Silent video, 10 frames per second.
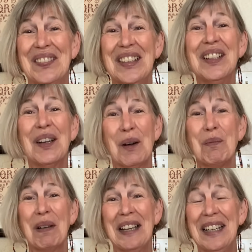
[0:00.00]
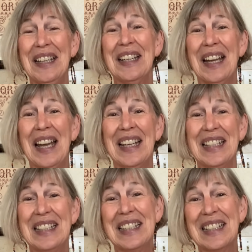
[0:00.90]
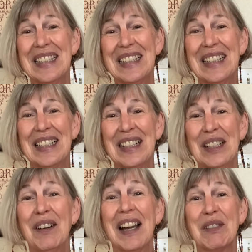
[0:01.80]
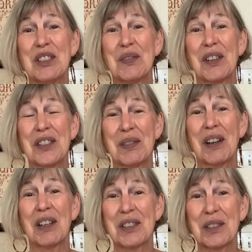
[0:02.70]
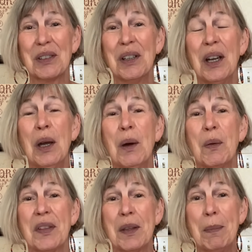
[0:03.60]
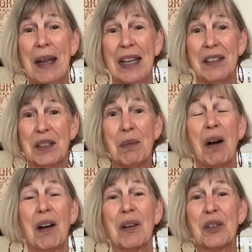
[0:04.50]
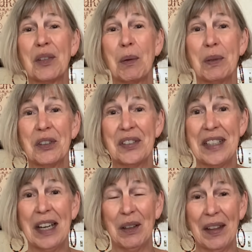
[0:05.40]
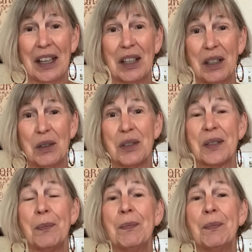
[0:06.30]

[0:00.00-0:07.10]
you know, playing, and he'll have his first rehearsal with the band tomorrow, so we'll see how that goes.